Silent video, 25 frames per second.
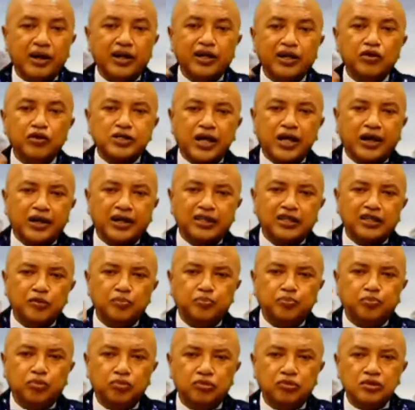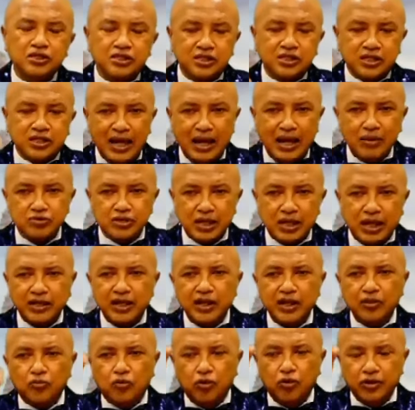So you have to mention in the book
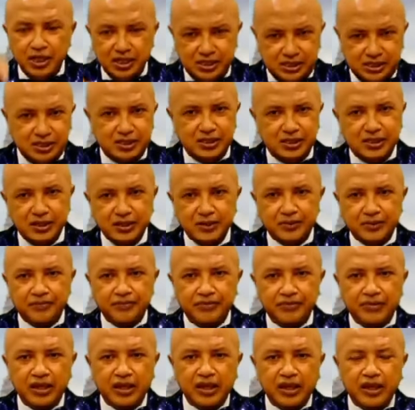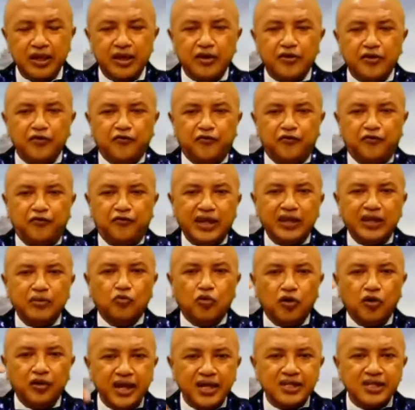of Quran that Moses
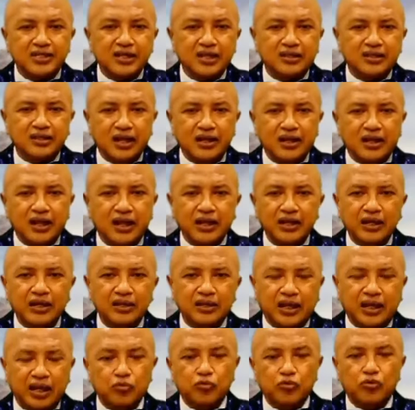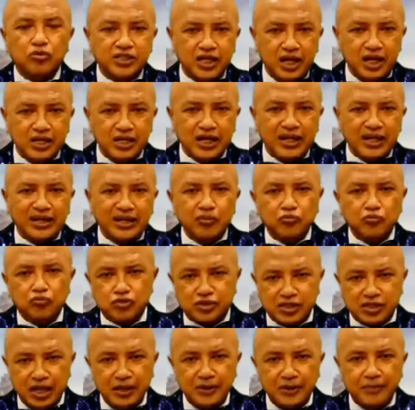or Moise or Musa,
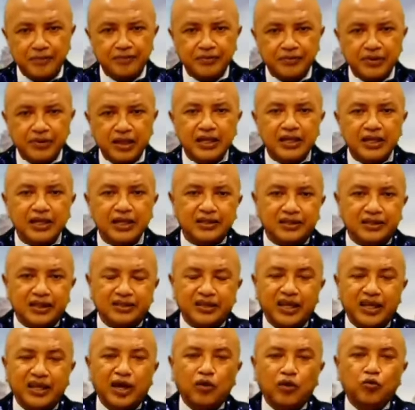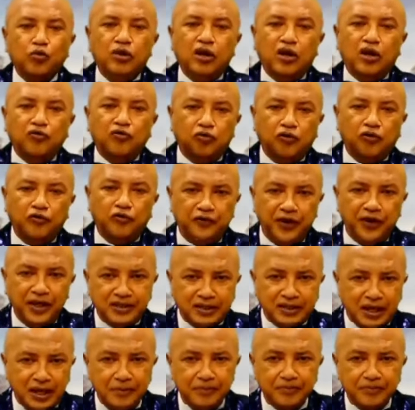he is a chosen man, he
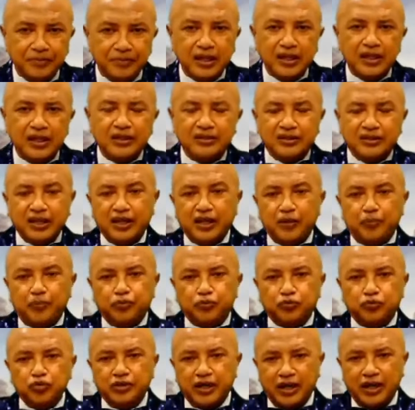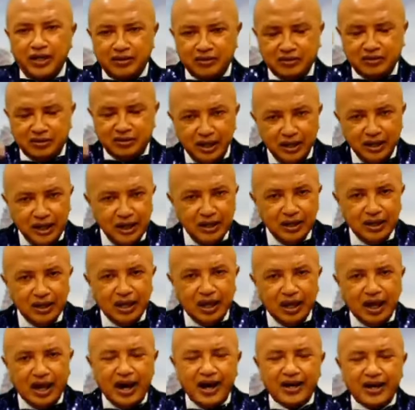was a messenger and a
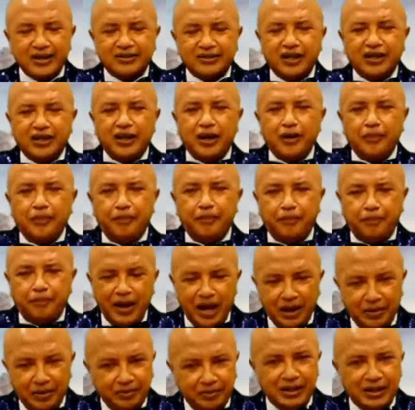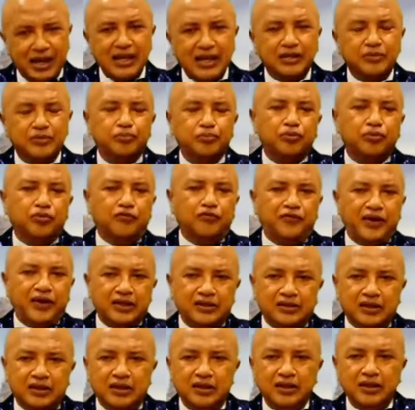prophet, a
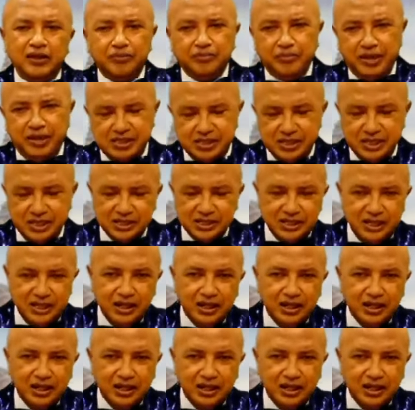messenger, and